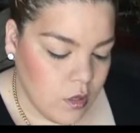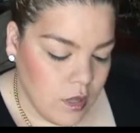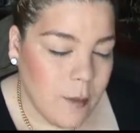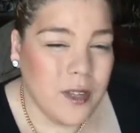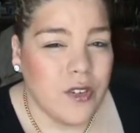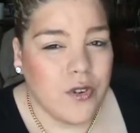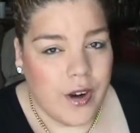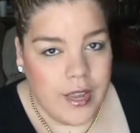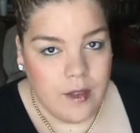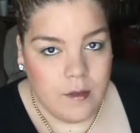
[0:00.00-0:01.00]
I'm gonna
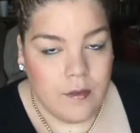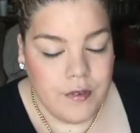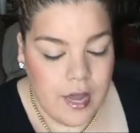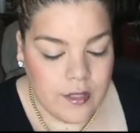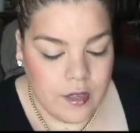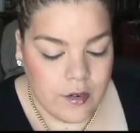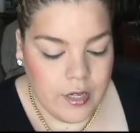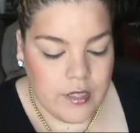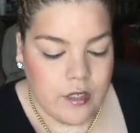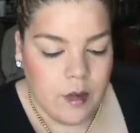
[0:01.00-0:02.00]
try it. If not, then I'll
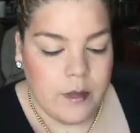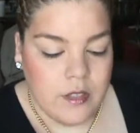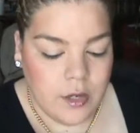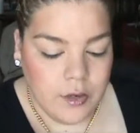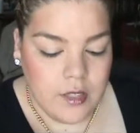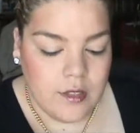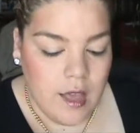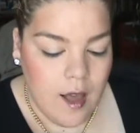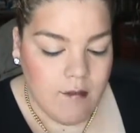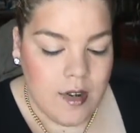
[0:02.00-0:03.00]
get Cinema Secrets
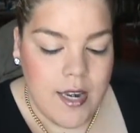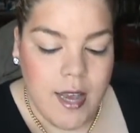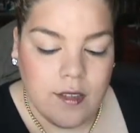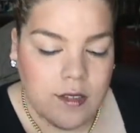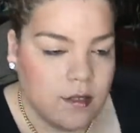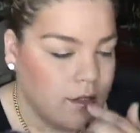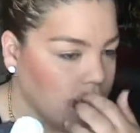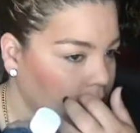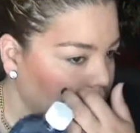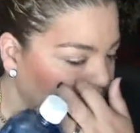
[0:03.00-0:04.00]

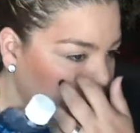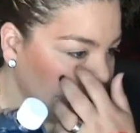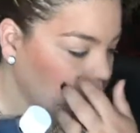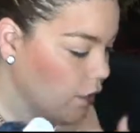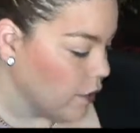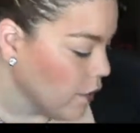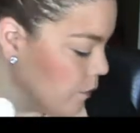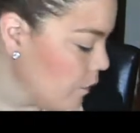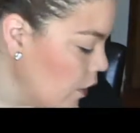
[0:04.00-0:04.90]
next year.